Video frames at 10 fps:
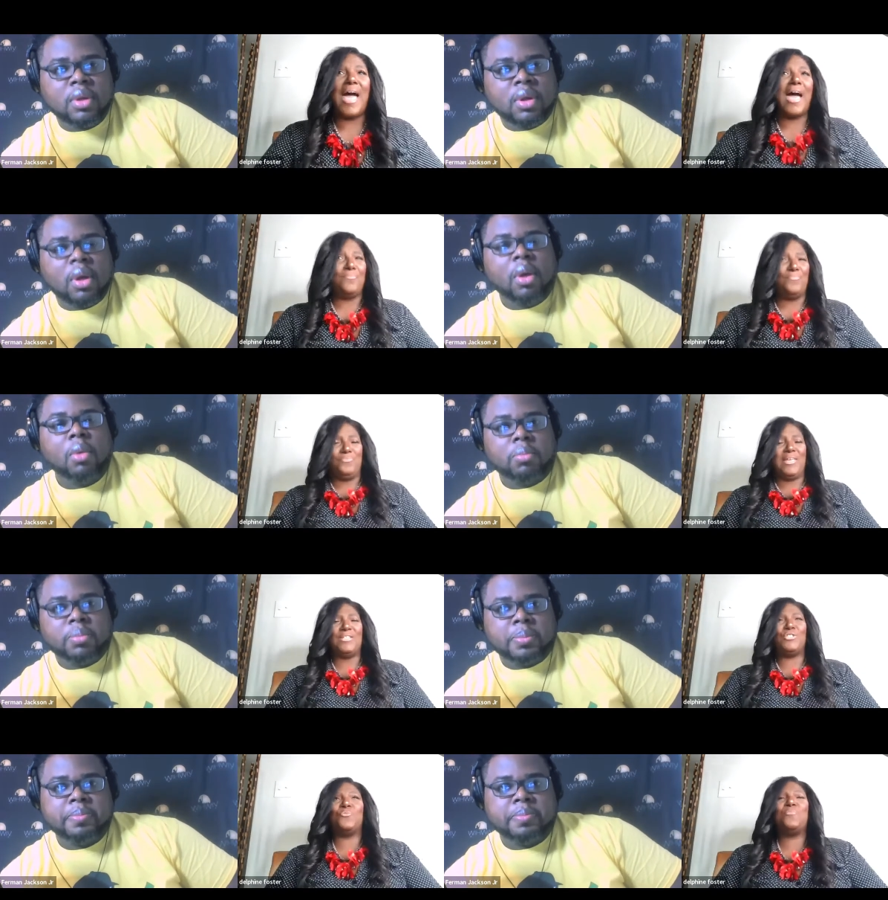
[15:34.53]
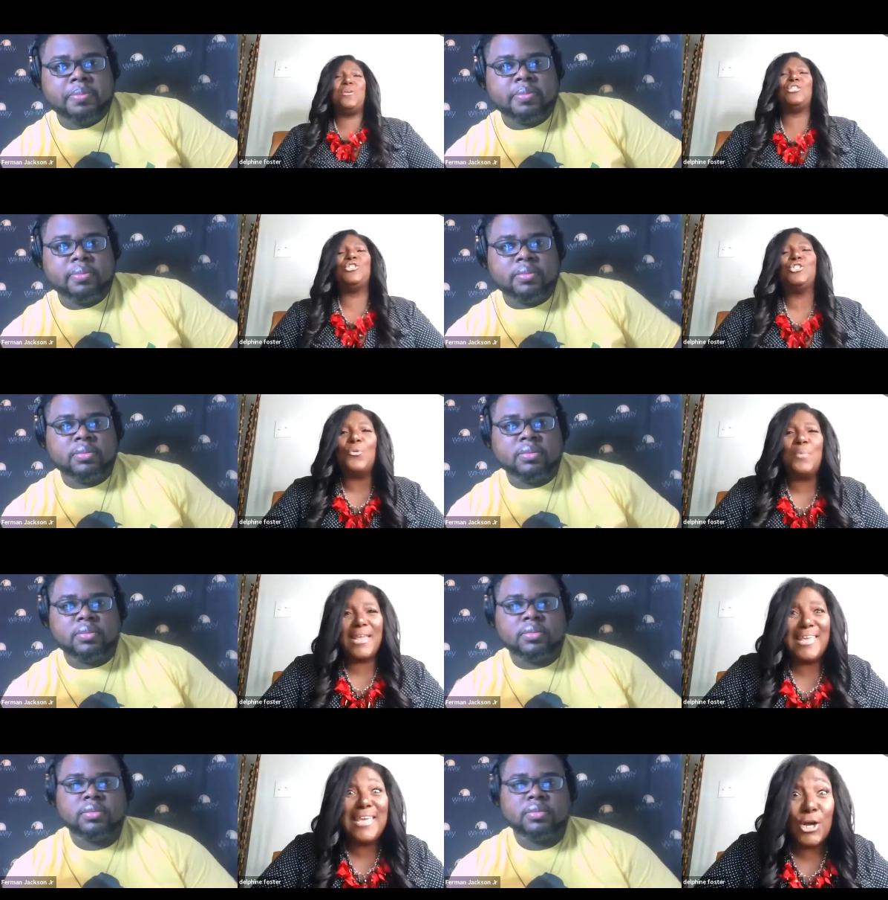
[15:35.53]
Speaker 1: Um, it took me so
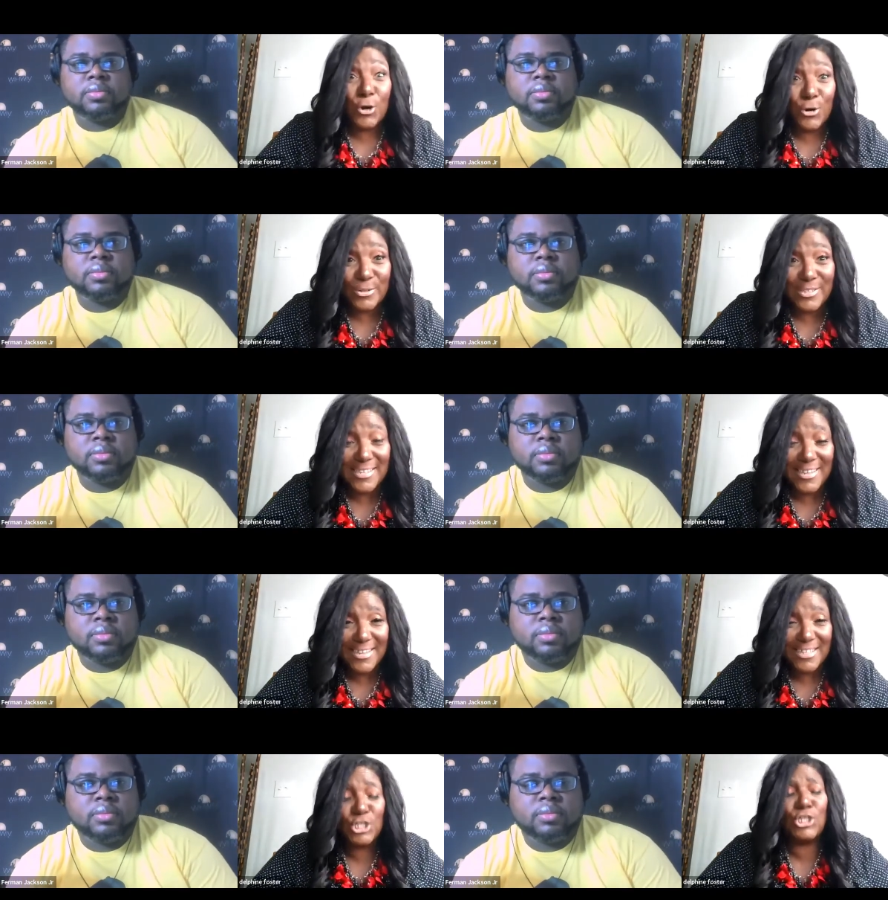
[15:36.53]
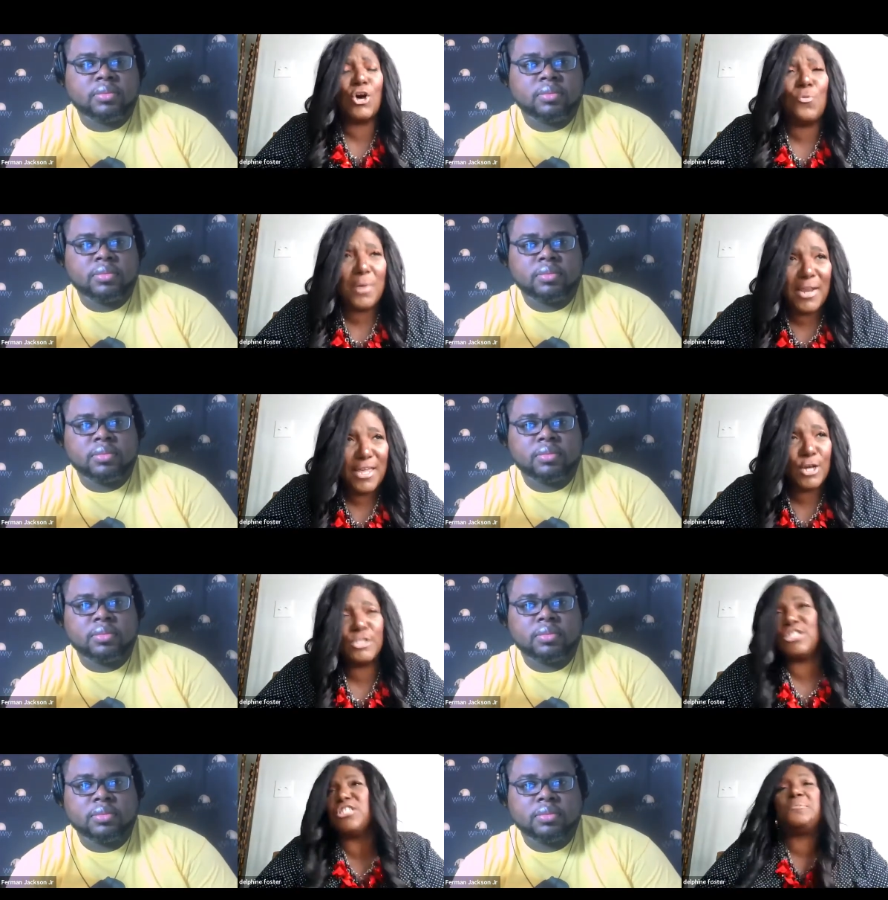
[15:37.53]
many years, so many
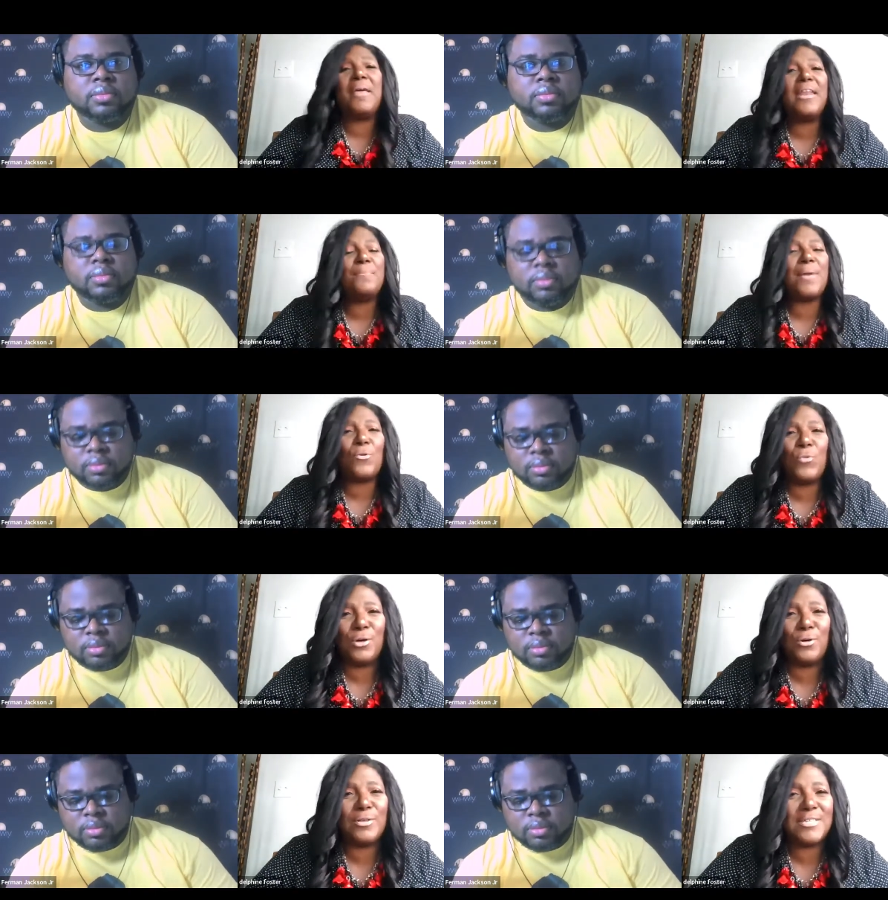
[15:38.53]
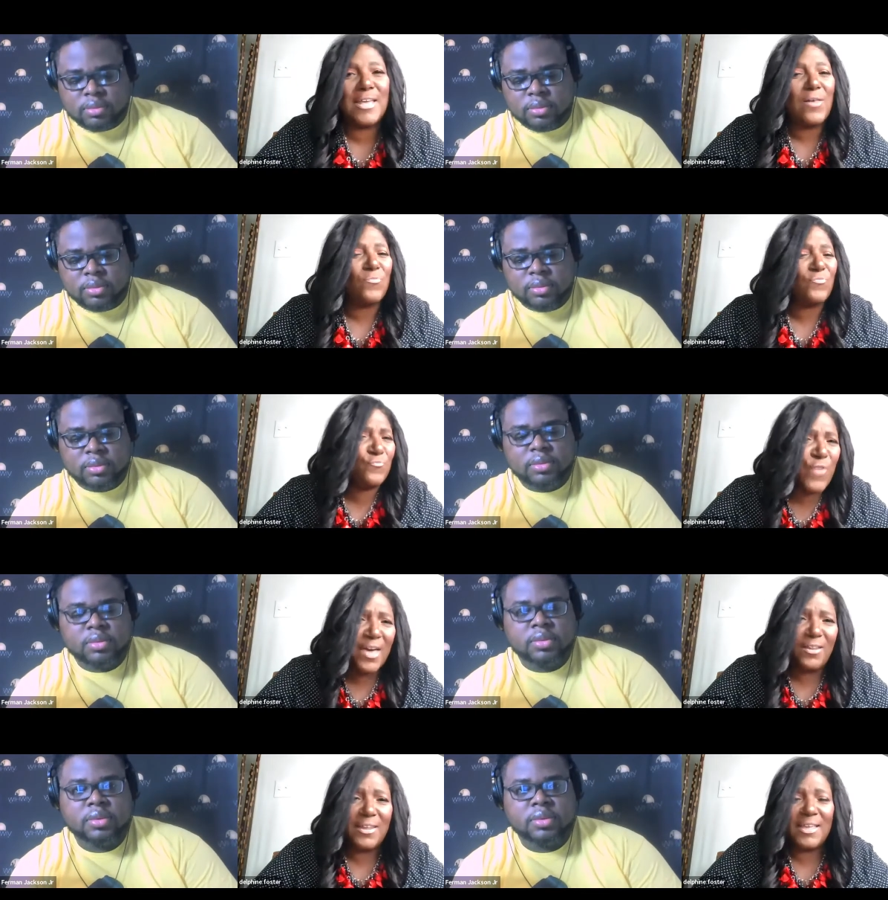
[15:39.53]
years, just spinning my wheels,
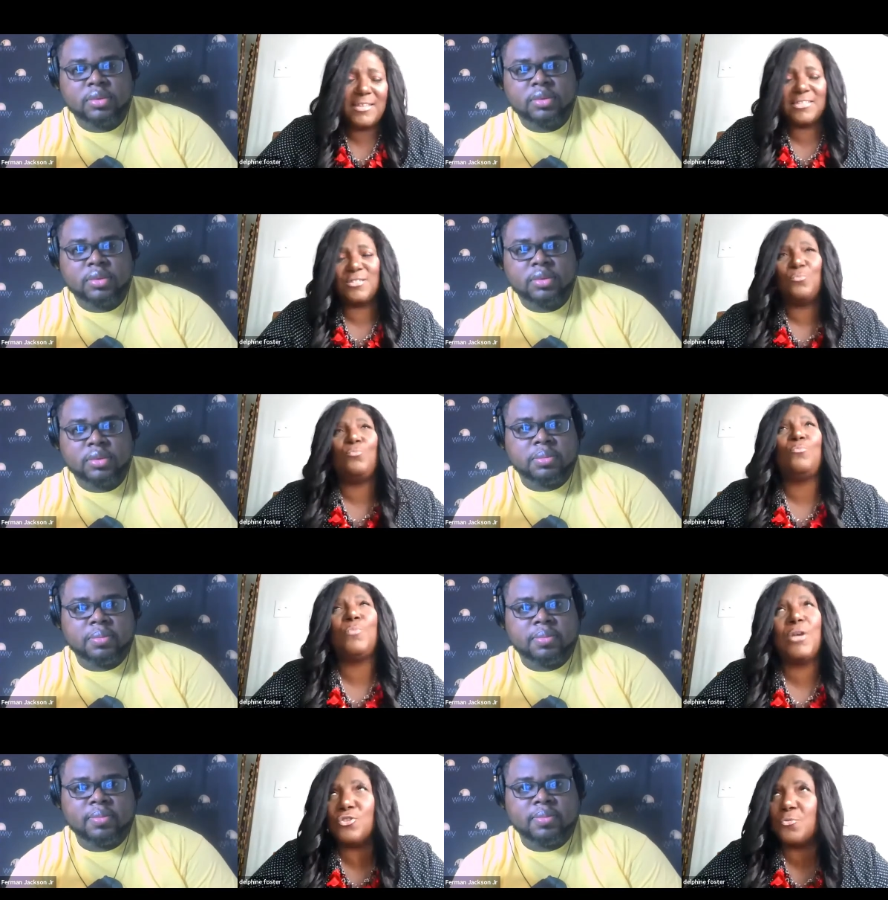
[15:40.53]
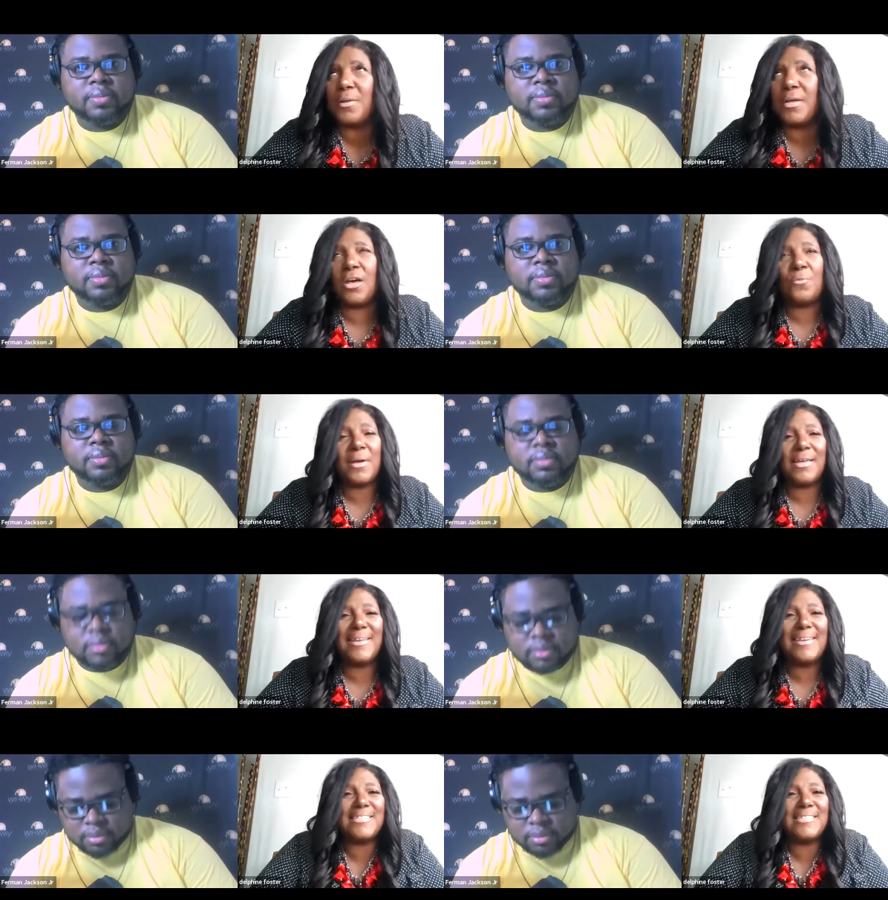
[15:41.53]
failing just miserably. Oh my
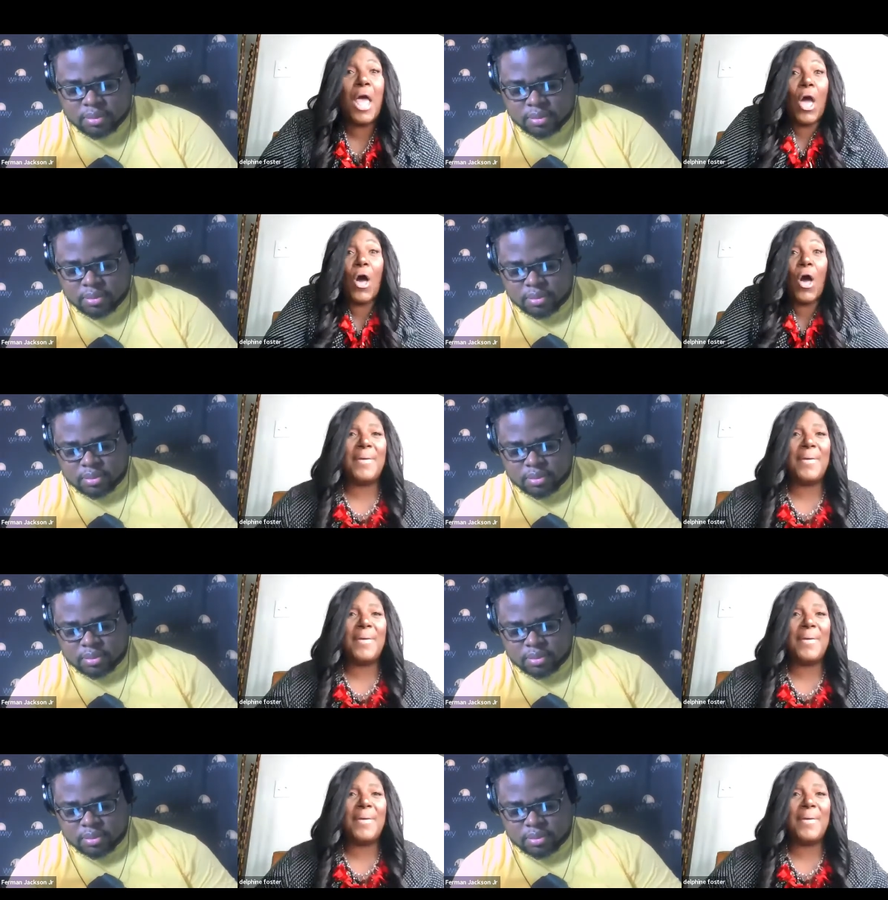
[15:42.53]
goodness. All